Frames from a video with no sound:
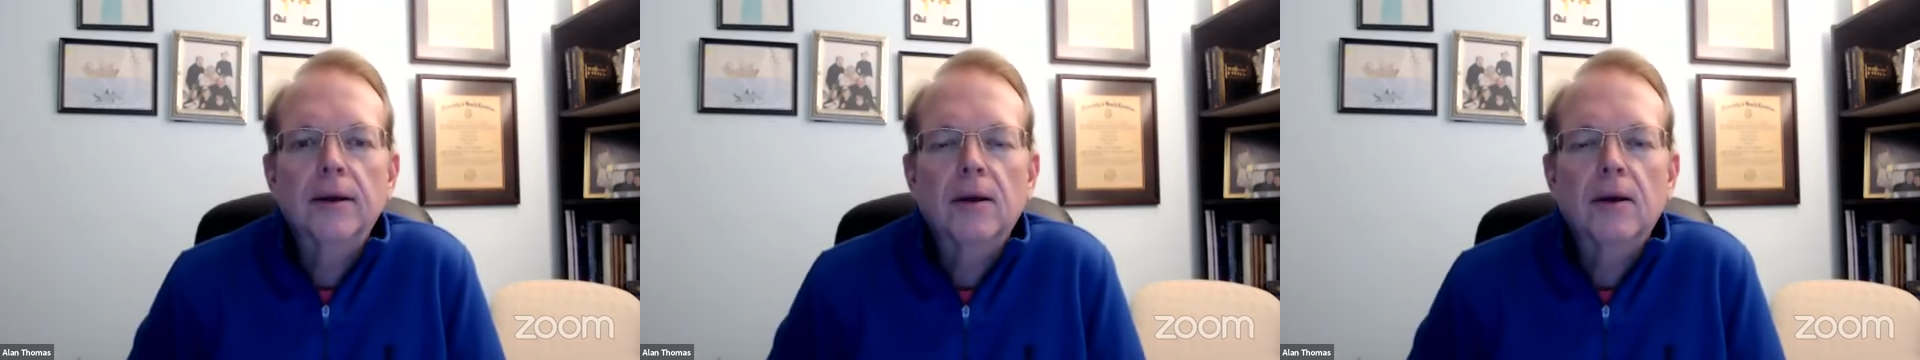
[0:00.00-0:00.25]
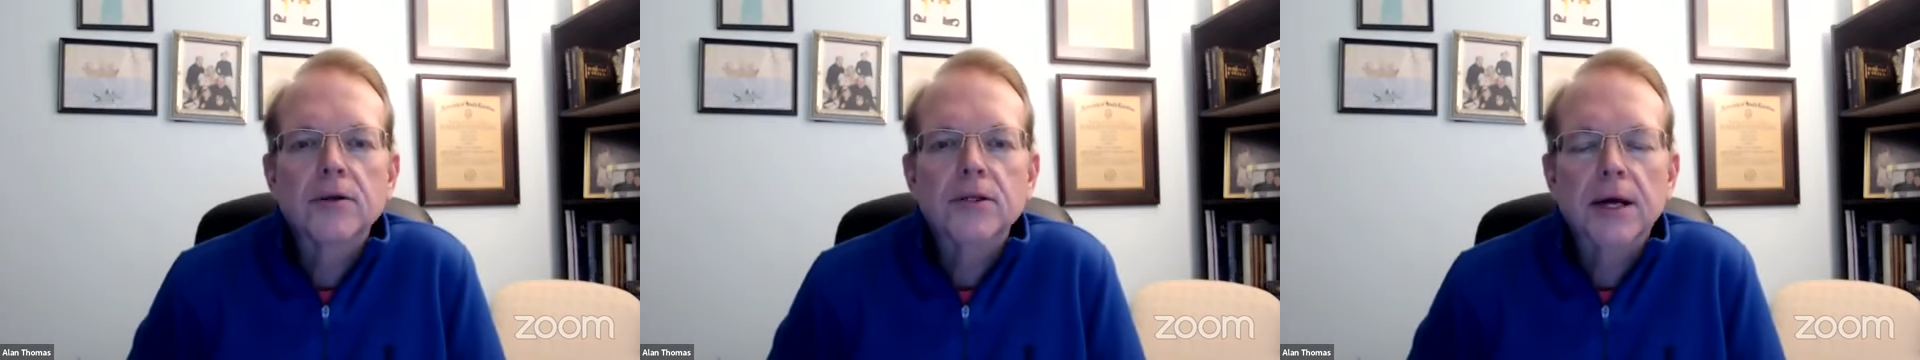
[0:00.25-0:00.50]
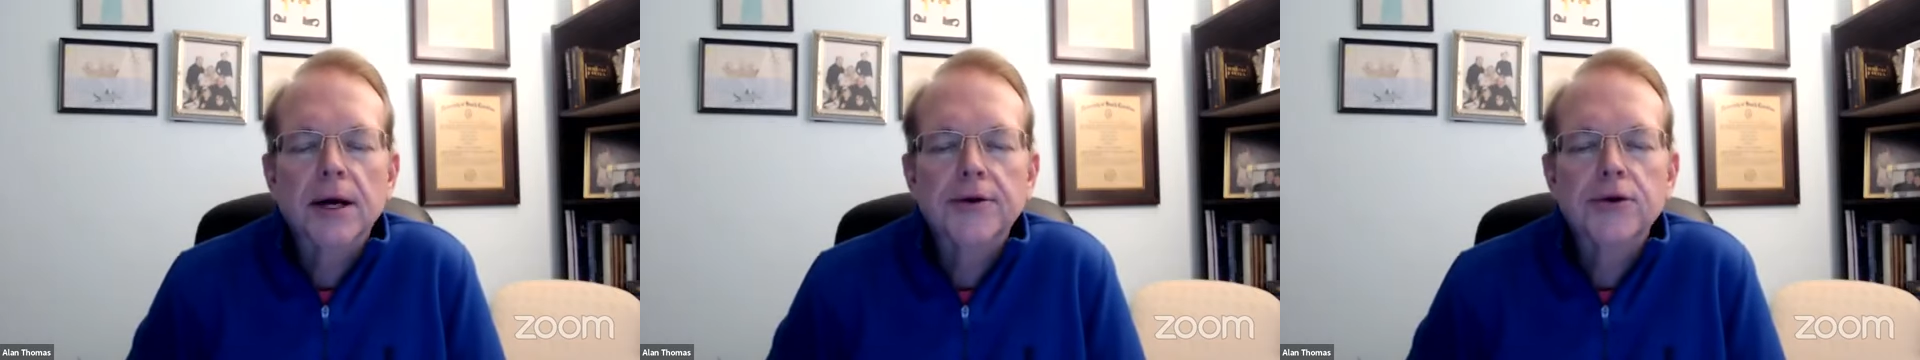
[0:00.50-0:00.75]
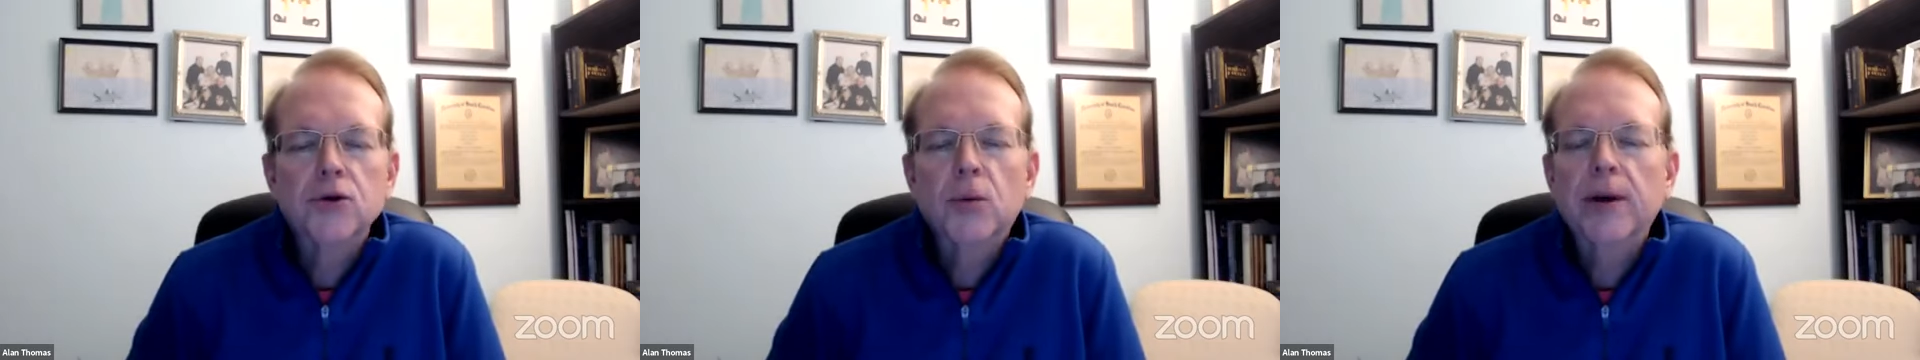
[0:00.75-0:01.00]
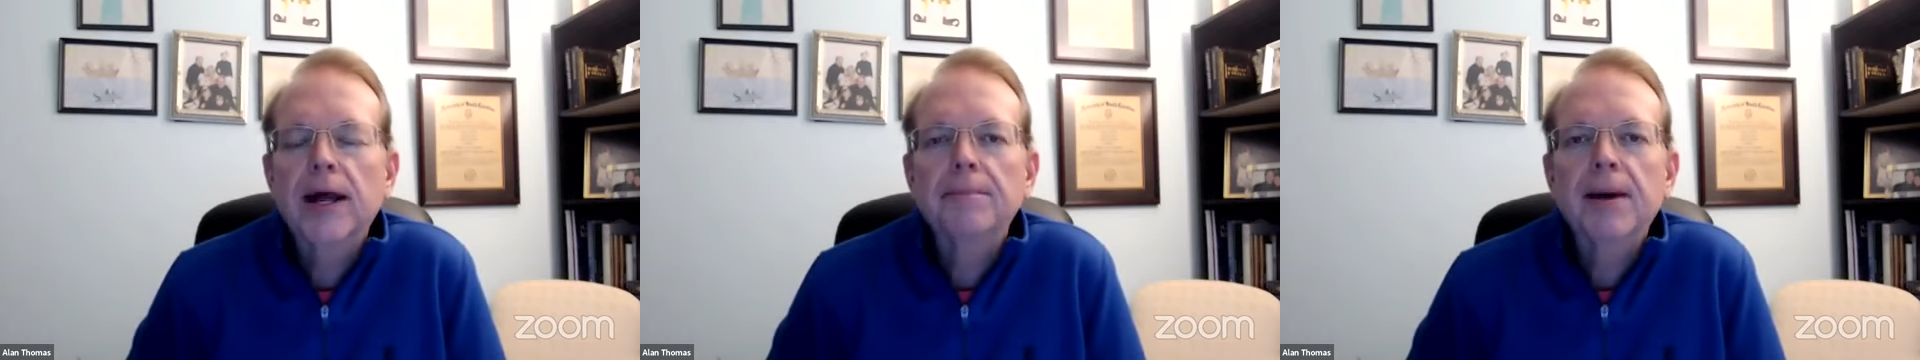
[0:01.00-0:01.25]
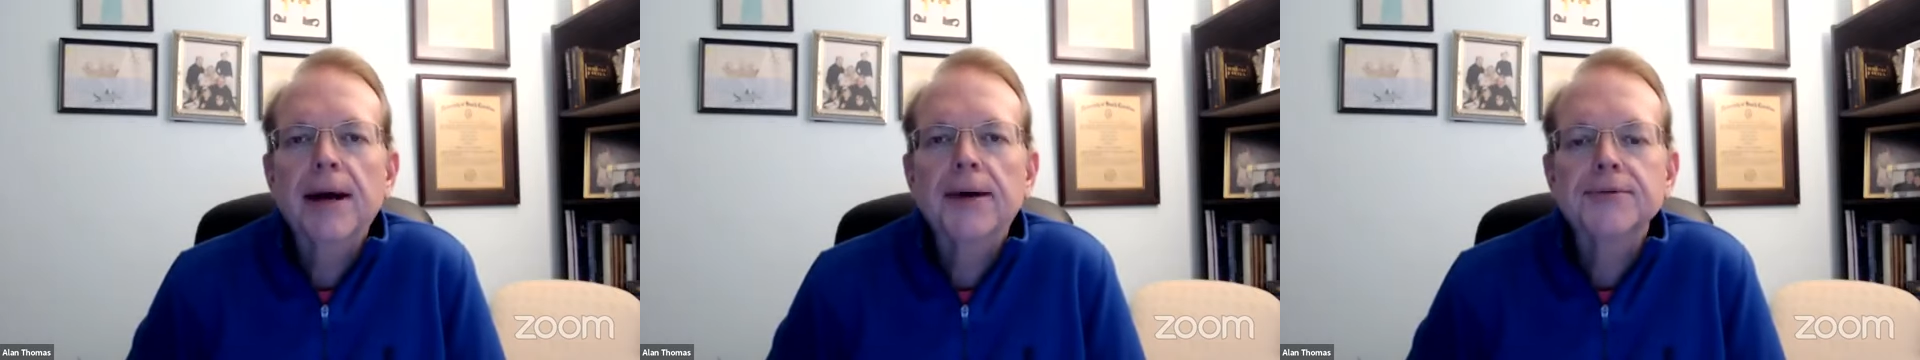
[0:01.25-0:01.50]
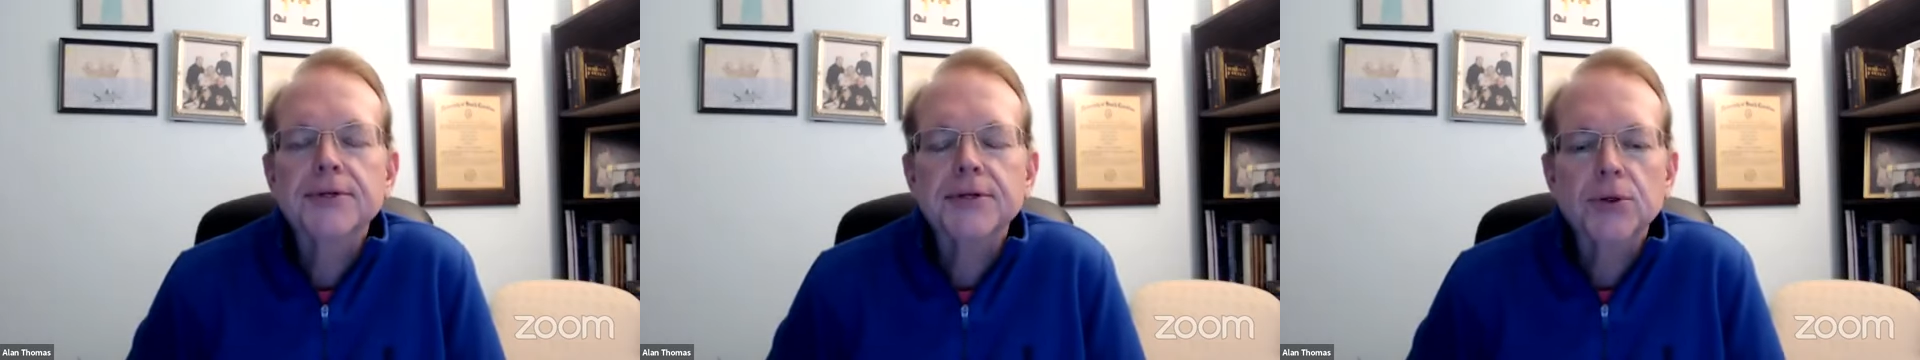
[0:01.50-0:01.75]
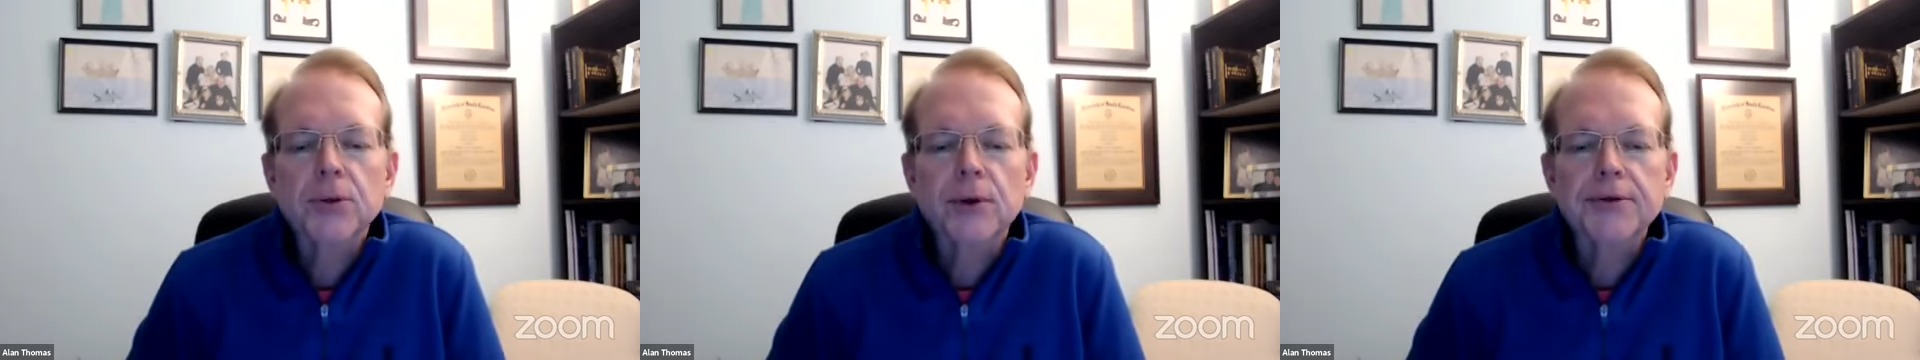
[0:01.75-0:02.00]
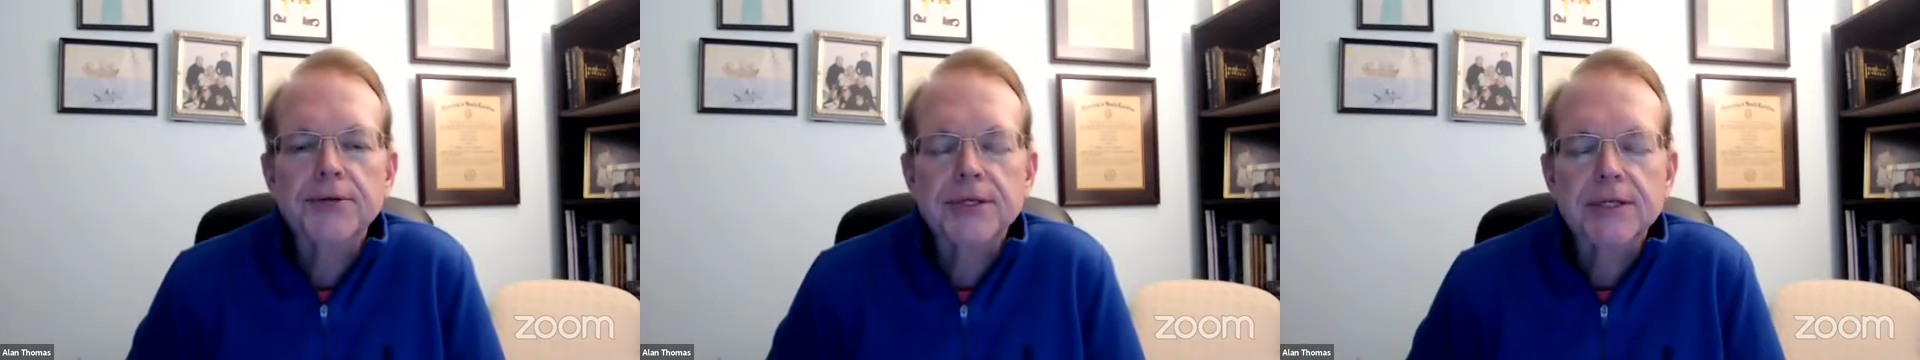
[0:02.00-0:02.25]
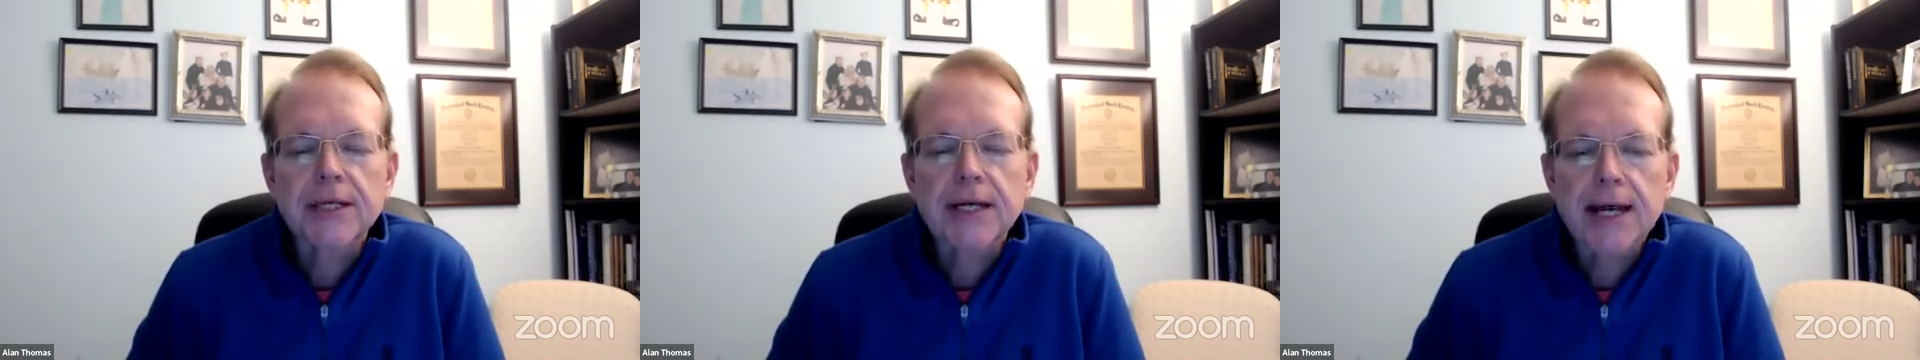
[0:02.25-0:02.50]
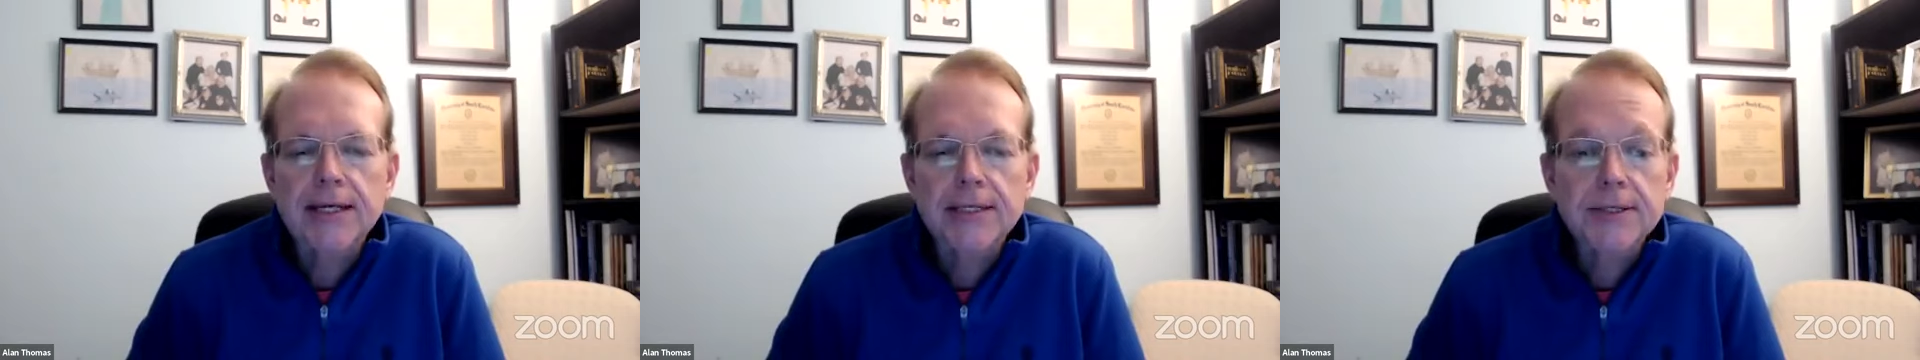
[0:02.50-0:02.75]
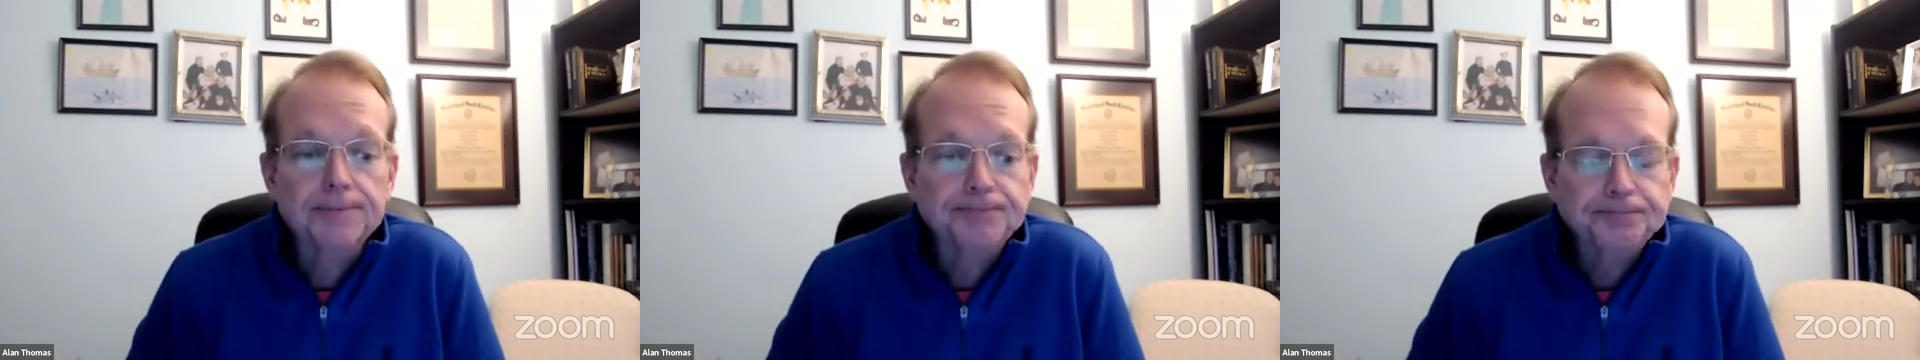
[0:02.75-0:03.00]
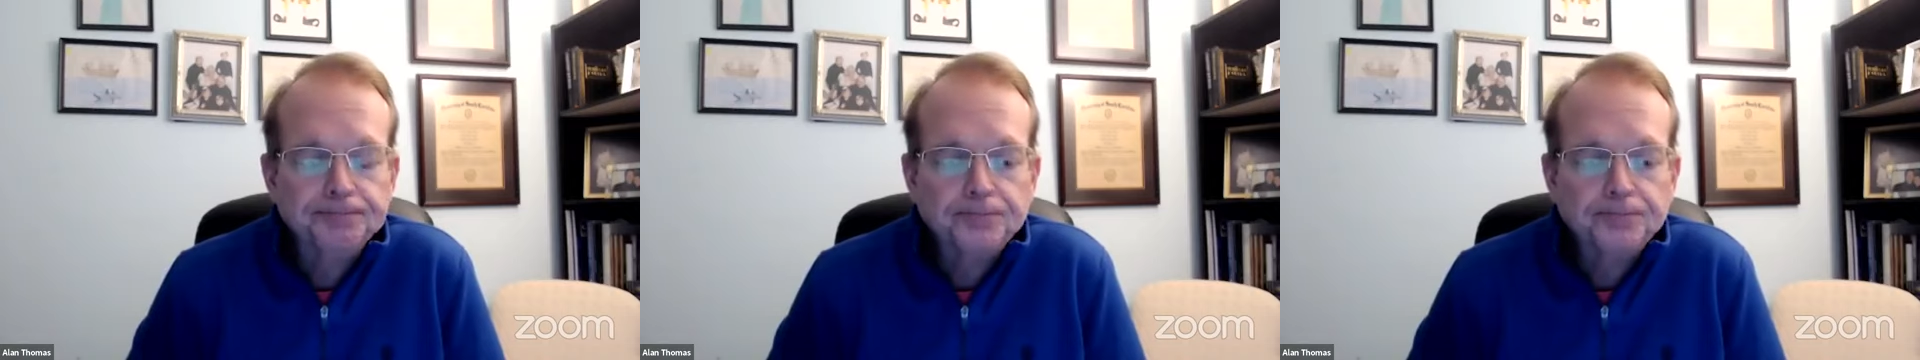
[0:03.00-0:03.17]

lost 129 pounds in 260 days.